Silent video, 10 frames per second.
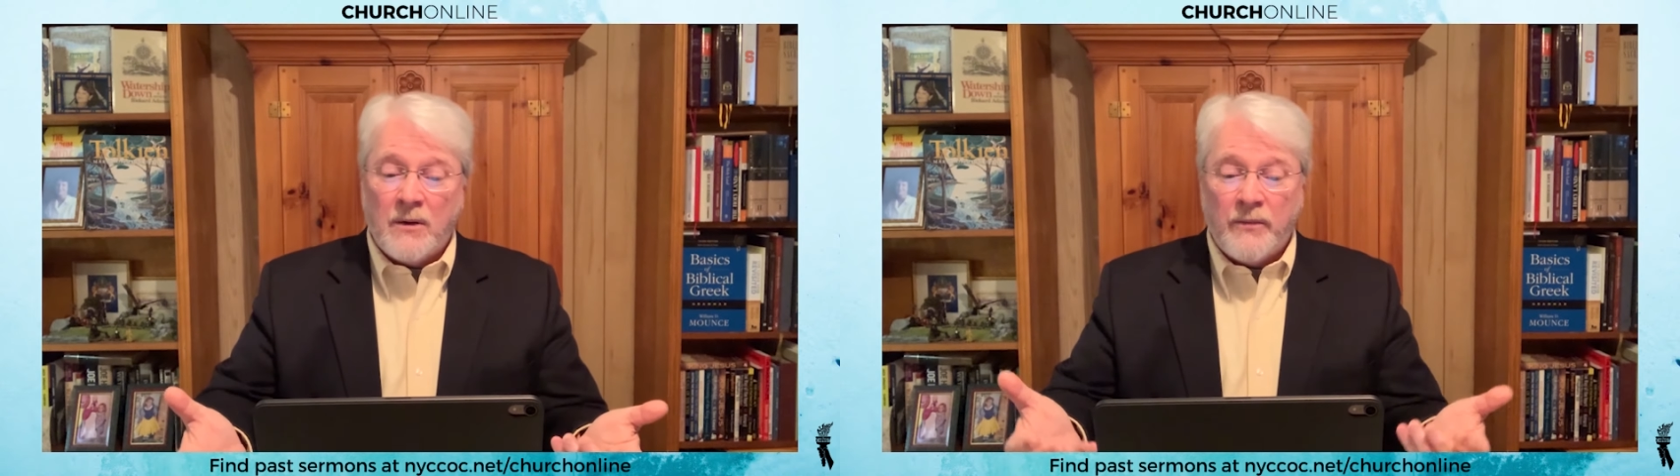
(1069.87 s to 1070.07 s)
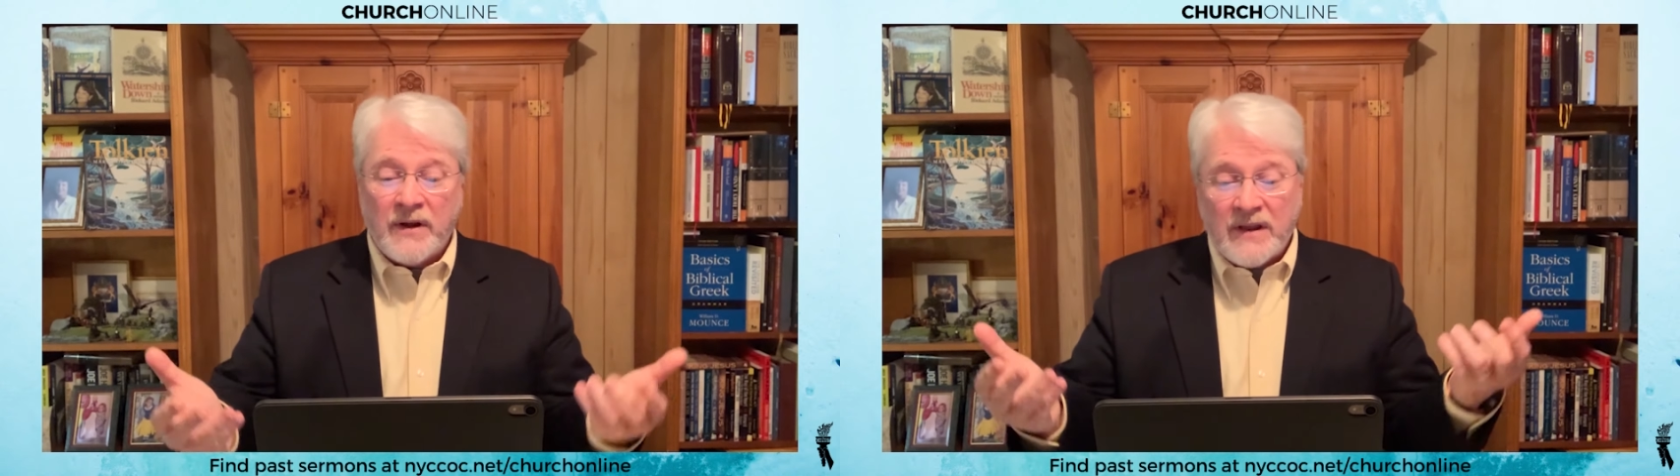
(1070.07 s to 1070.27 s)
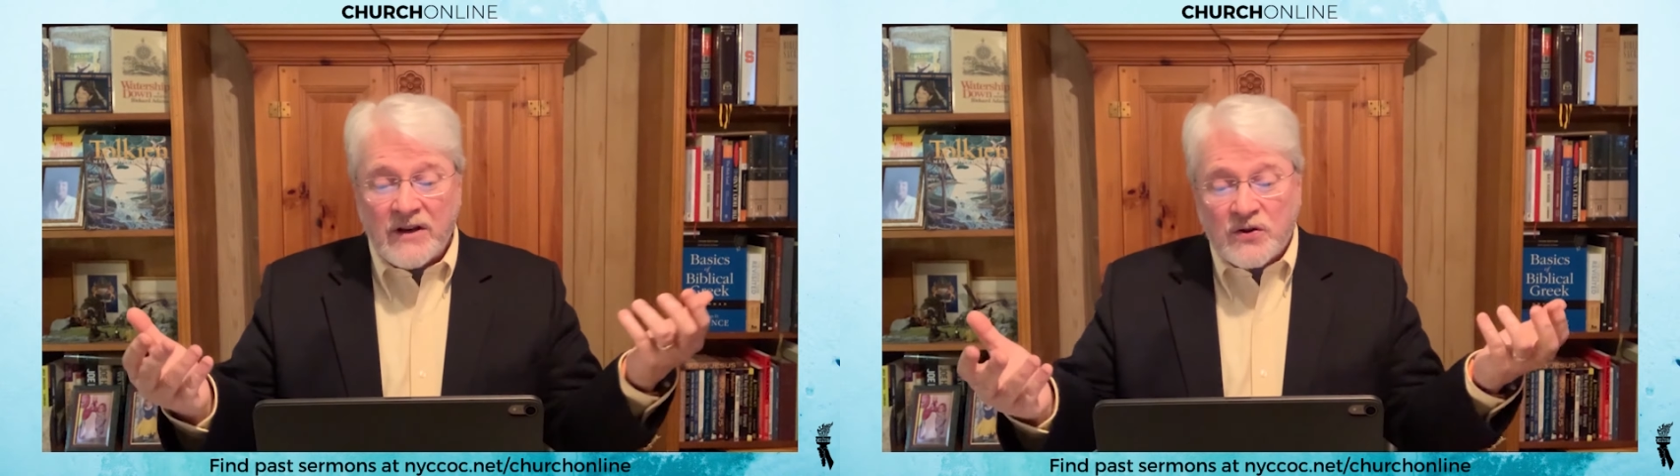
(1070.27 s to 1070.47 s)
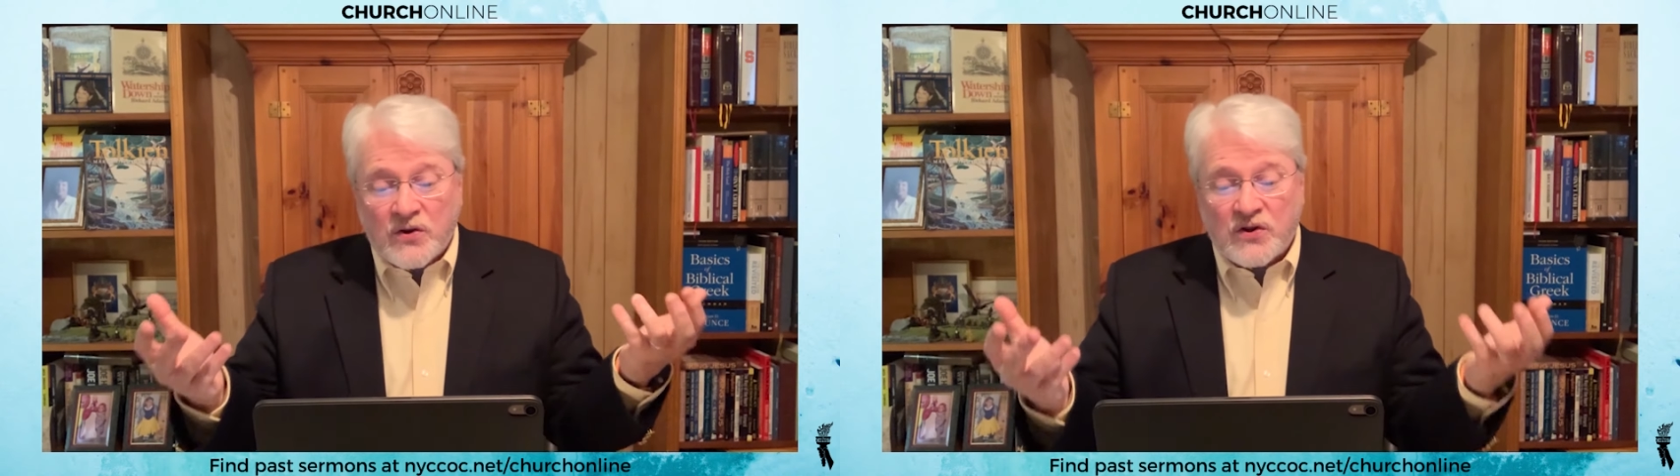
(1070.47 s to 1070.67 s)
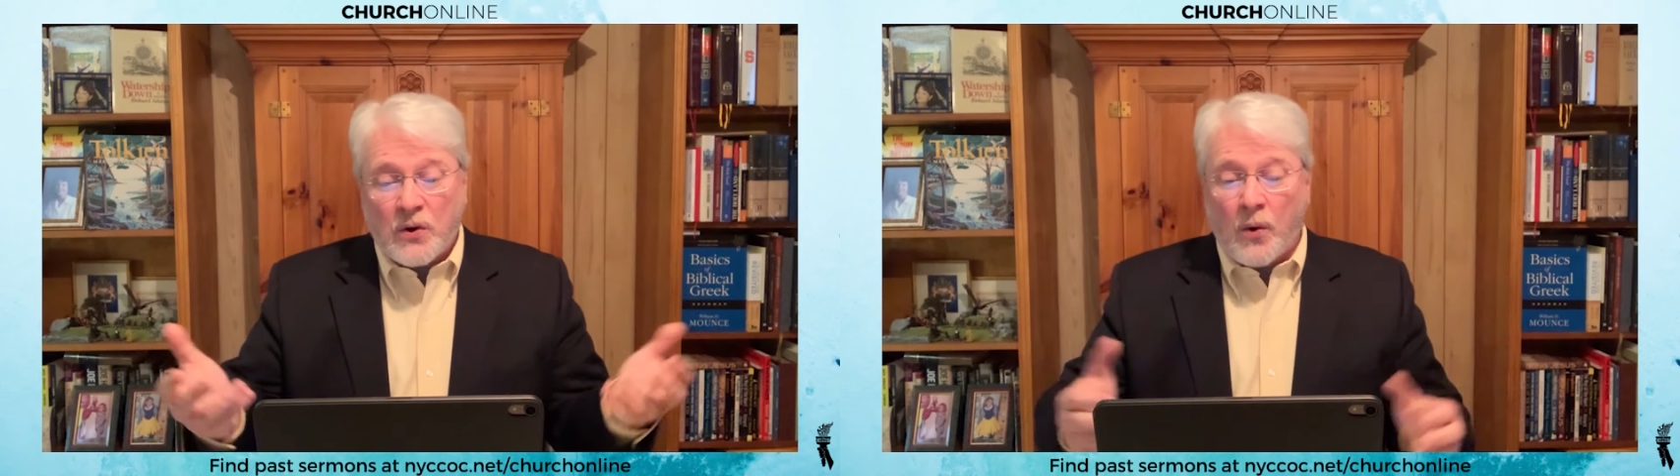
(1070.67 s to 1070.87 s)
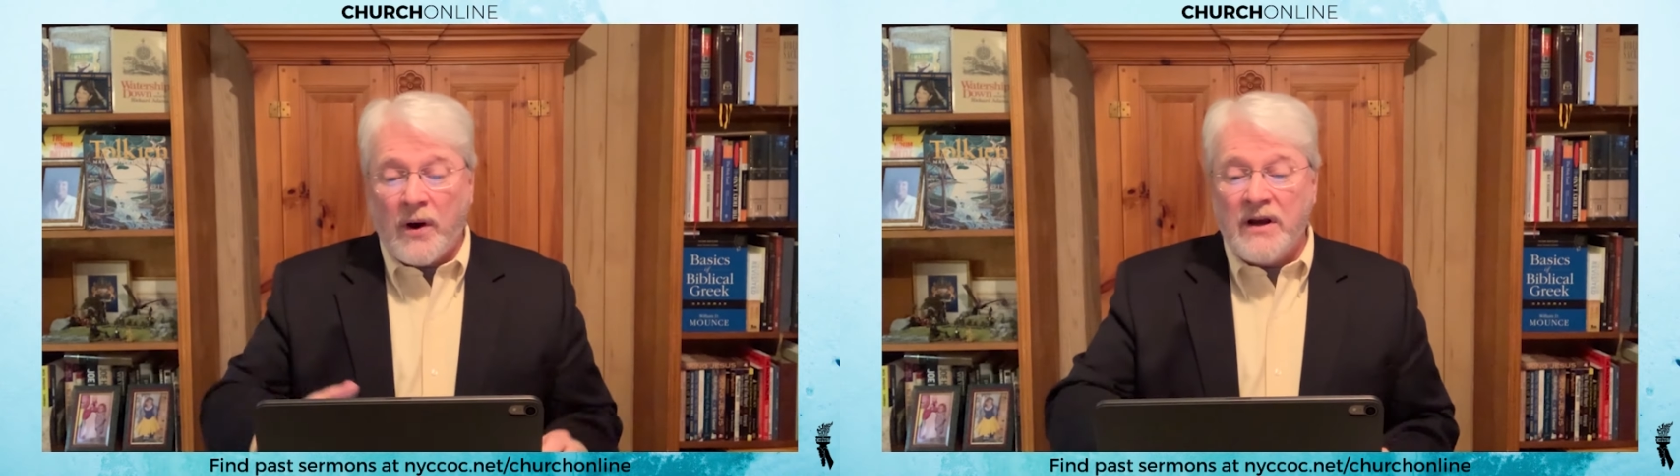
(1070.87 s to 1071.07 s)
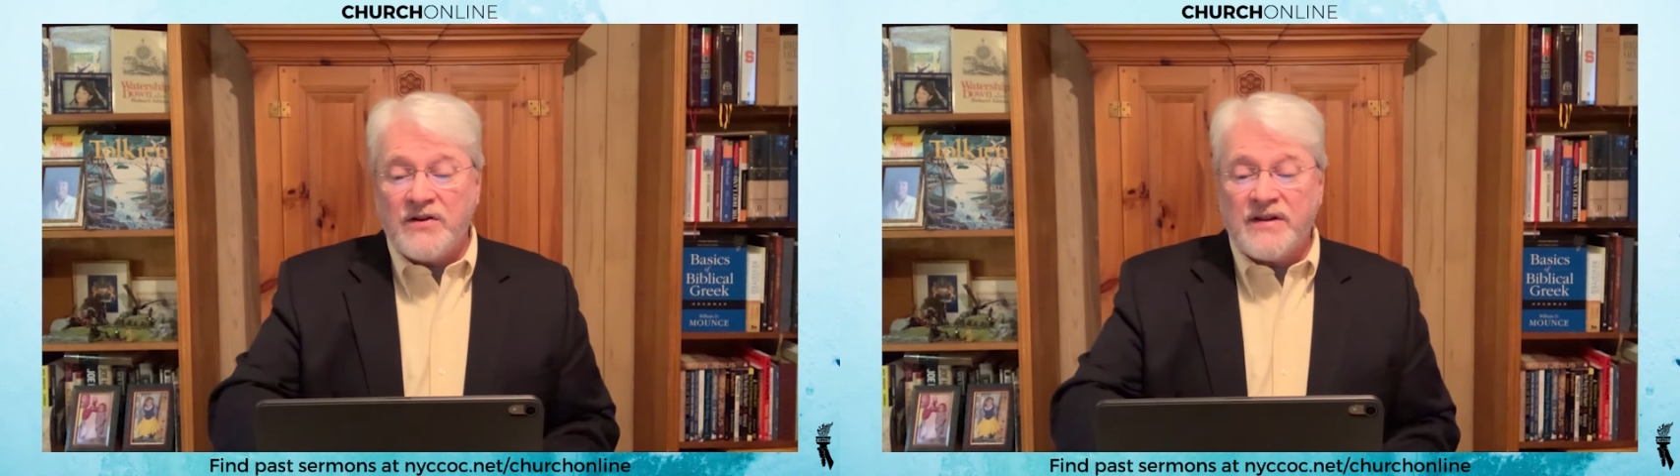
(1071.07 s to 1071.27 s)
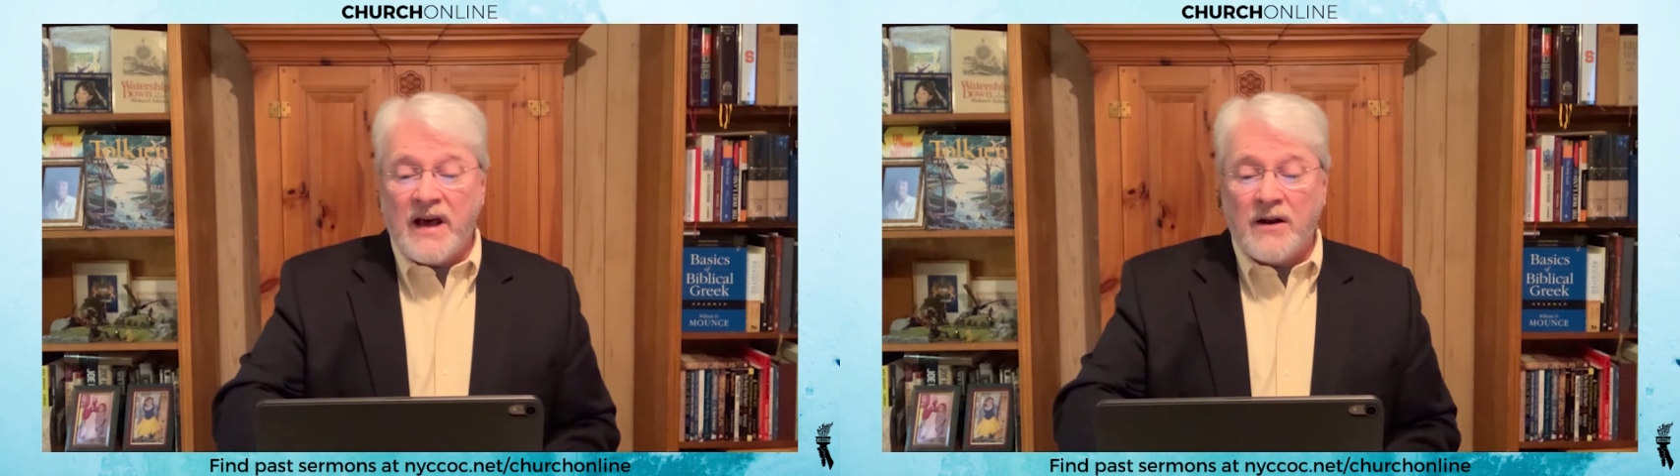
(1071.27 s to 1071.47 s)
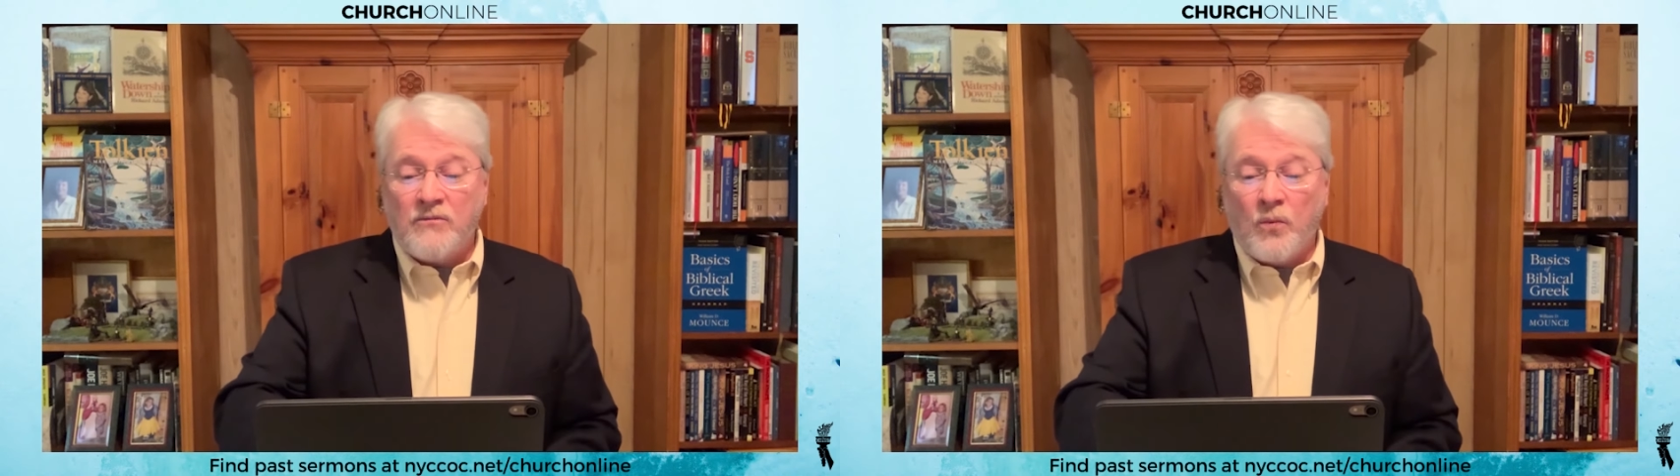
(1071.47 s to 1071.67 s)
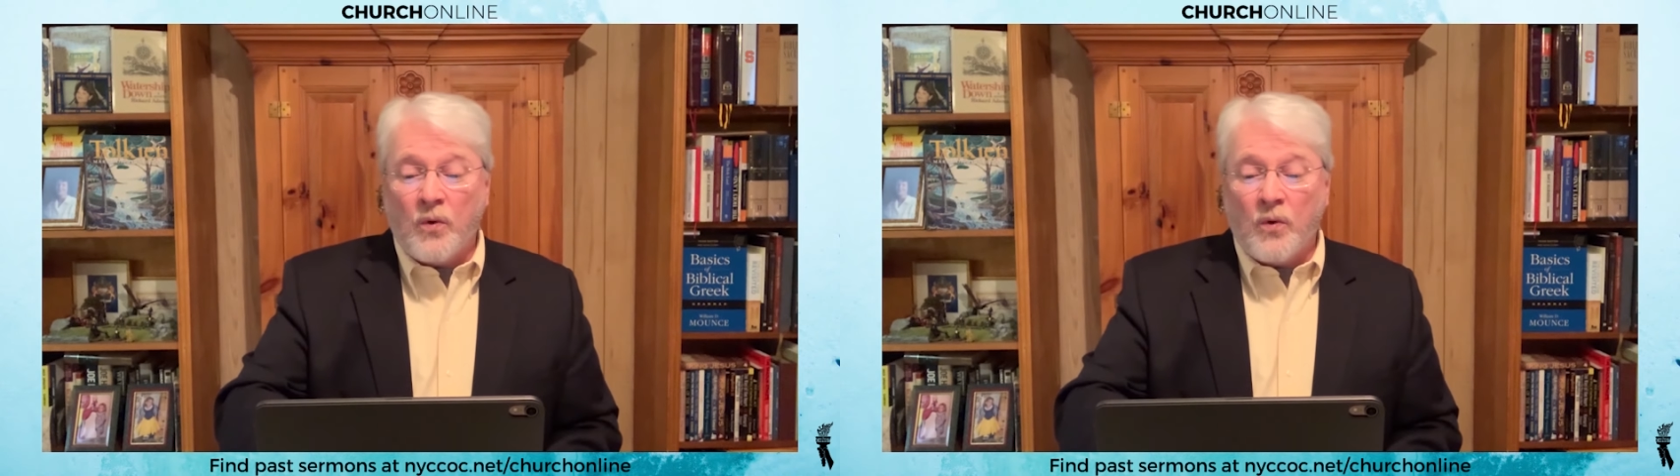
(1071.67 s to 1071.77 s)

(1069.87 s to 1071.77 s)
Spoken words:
But these are stories that